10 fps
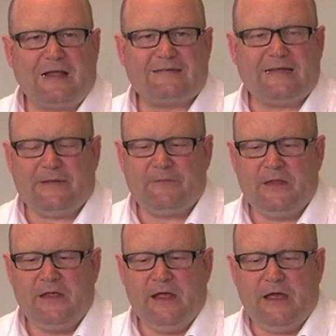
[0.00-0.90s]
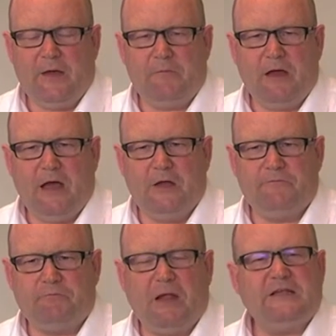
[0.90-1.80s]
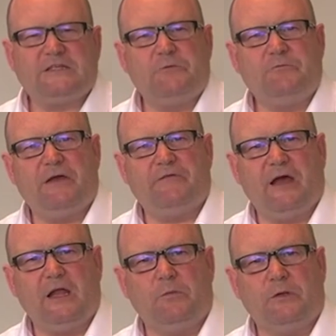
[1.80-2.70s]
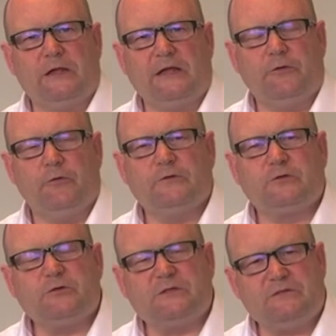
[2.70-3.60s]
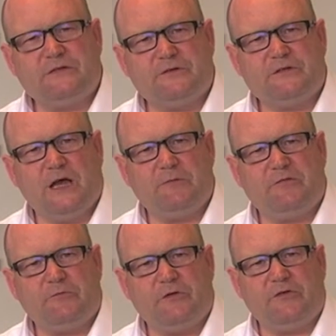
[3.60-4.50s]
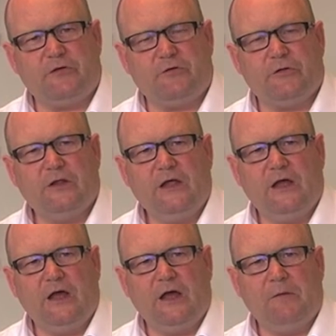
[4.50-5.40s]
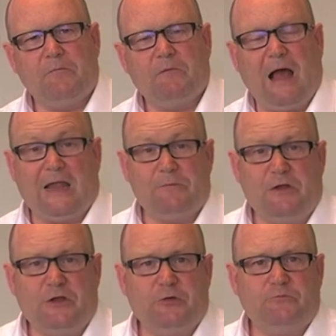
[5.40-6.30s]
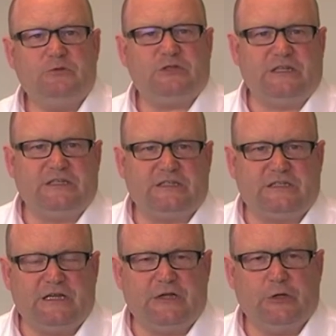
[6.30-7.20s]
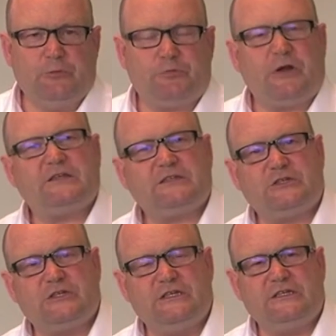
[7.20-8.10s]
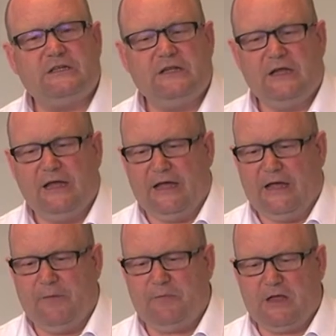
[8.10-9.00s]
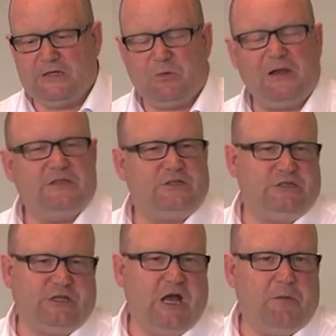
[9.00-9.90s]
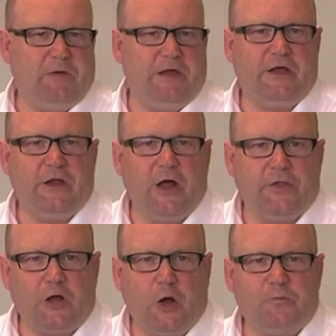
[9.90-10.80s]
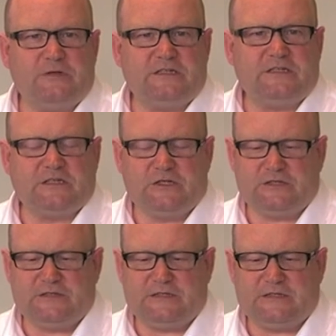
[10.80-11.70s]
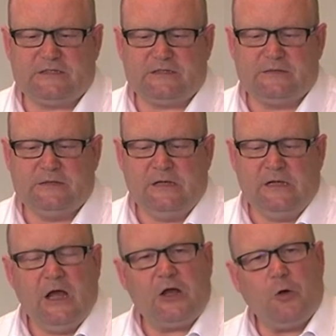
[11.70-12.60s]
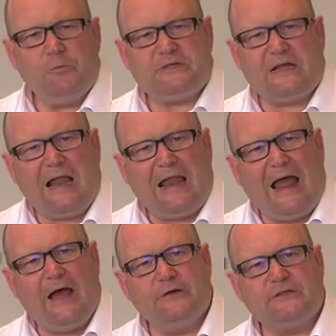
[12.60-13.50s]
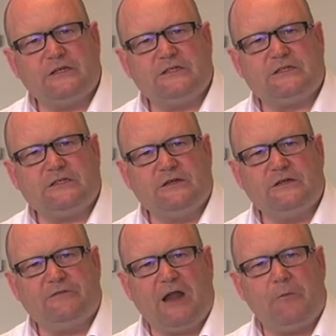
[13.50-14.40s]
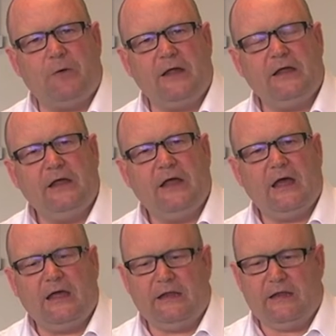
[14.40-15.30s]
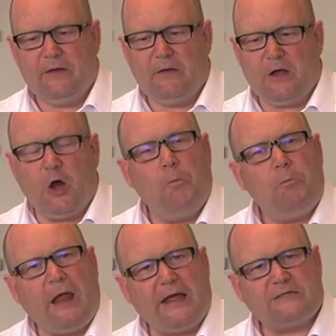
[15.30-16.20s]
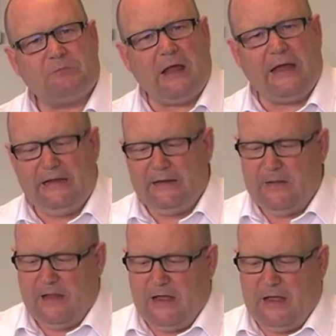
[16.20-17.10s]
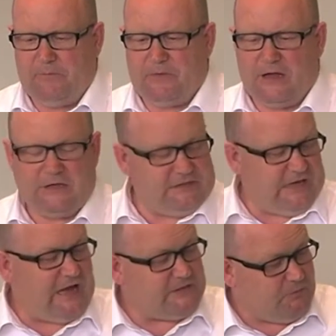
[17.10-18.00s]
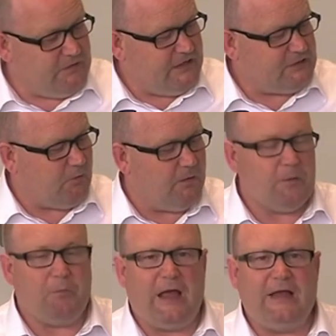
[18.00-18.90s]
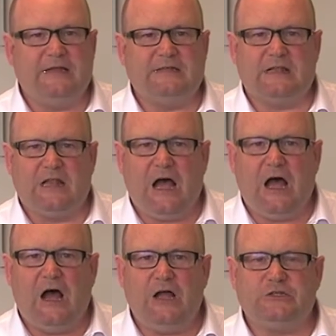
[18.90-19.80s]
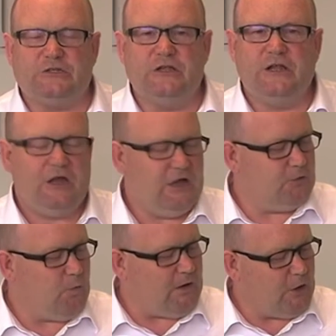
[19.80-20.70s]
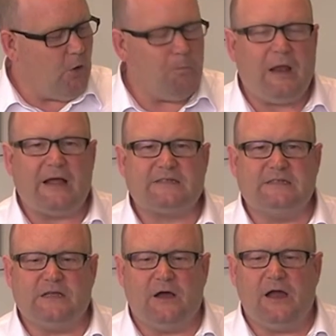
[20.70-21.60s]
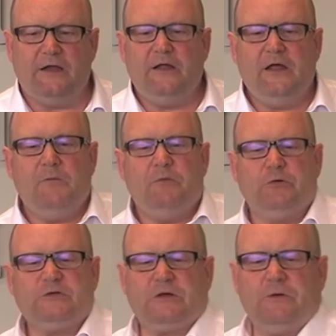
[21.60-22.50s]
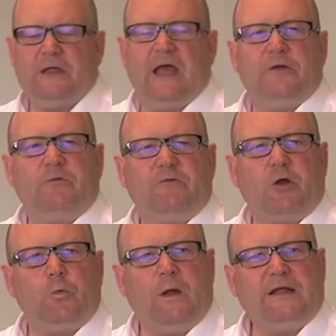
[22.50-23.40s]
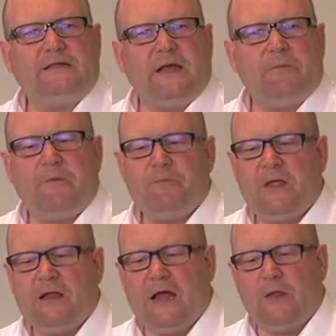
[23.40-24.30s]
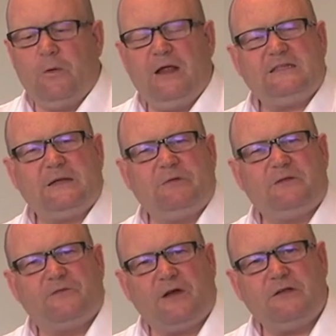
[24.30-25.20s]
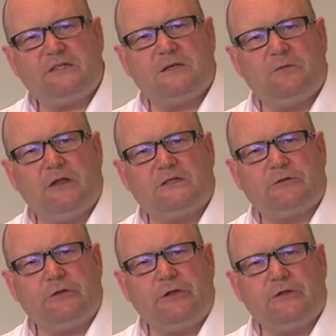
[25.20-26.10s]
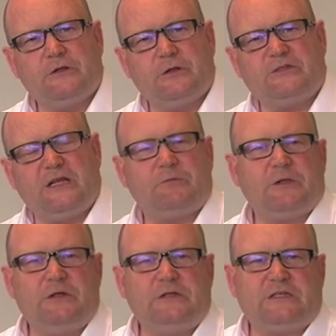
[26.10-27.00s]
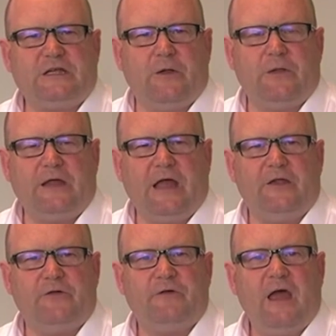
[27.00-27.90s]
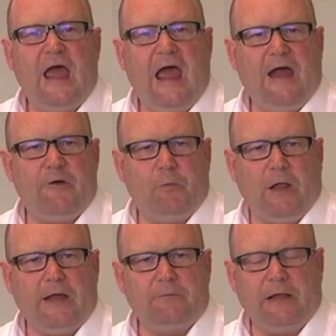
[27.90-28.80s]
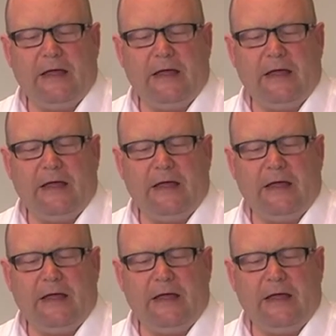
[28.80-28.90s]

plastic, and blades can be available in all sorts of different types of material. Aluminium, sheet steel, pressed sheet, as well as GRP and other composites such as this. A composite allows us to develop a complex blade, and as with this one, the blade is large and quite a complex design, but also on the end we've got a wingtip. Now, the wingtip is very similar to the tip that you see on the end of aeroplane